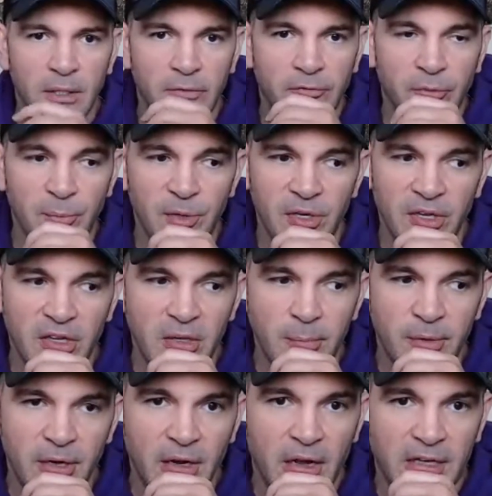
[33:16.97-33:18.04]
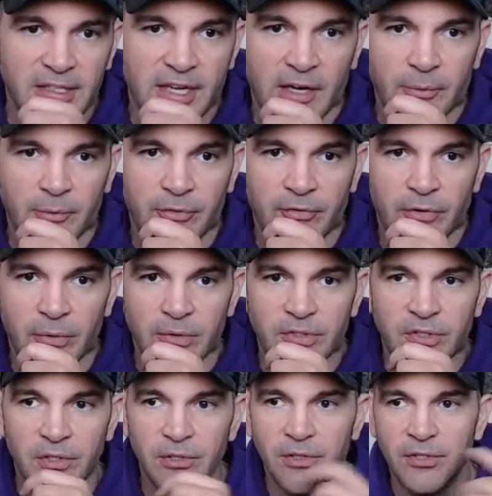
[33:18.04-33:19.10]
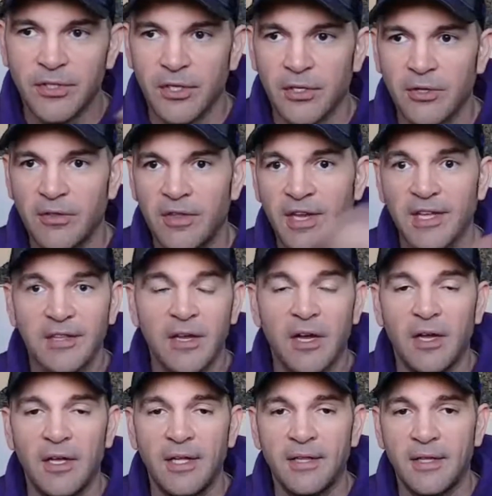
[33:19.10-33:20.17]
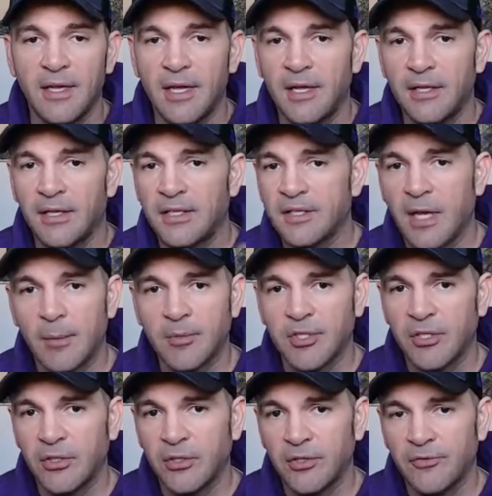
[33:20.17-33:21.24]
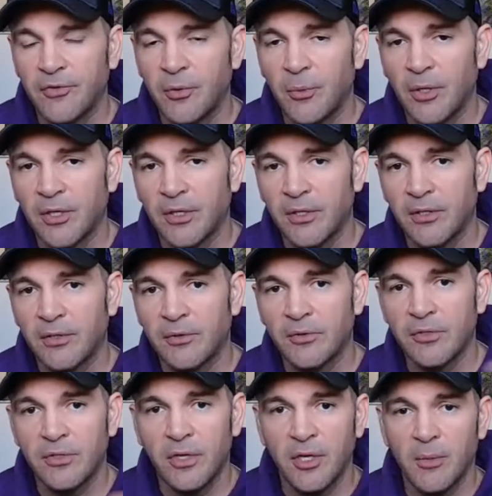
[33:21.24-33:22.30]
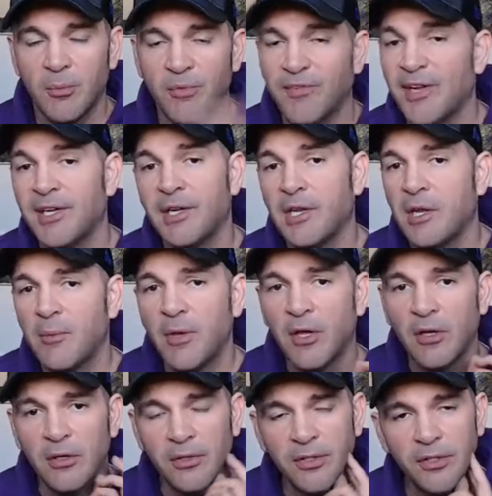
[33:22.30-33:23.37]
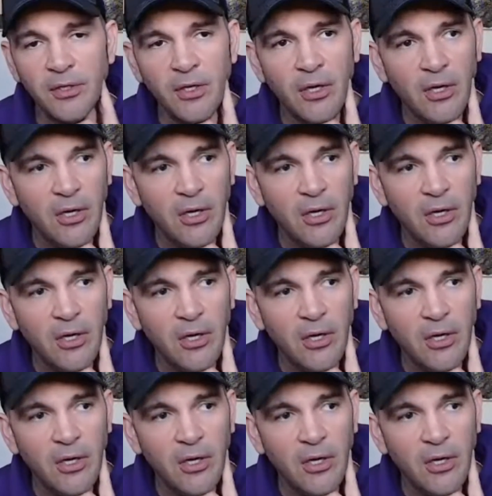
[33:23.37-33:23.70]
for me to keep in contact with folks, there's a thing at the end that's optional if you want to provide an email, and